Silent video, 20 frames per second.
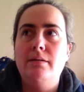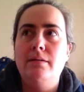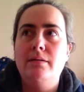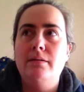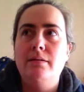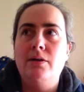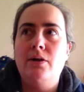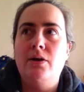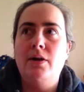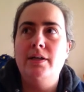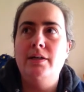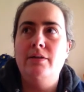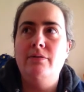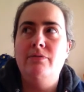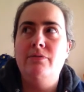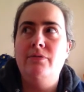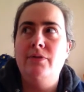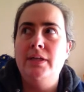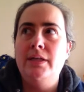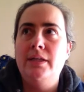kind
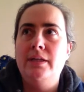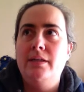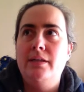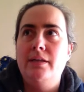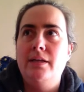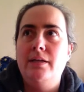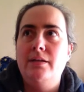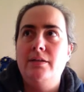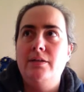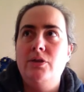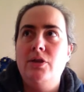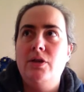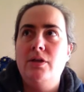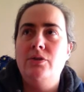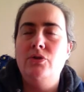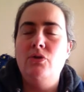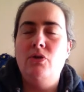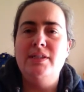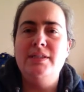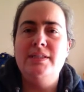of
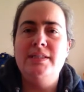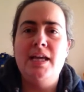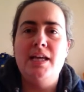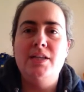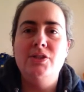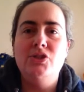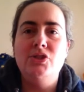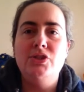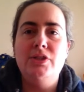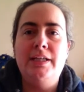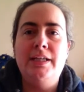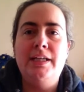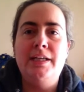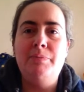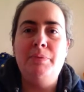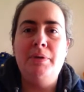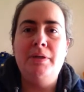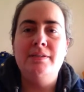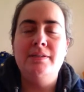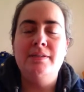not intentionally,
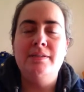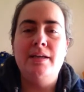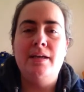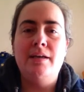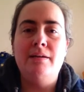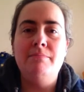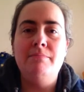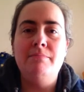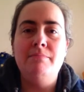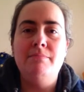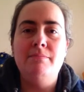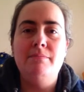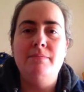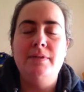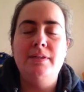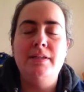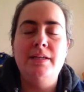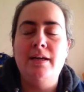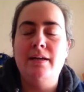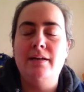but
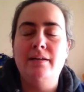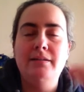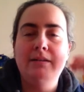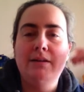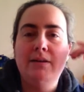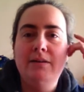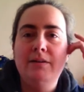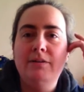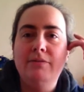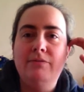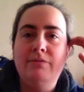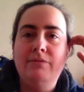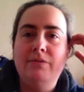yeah, kind of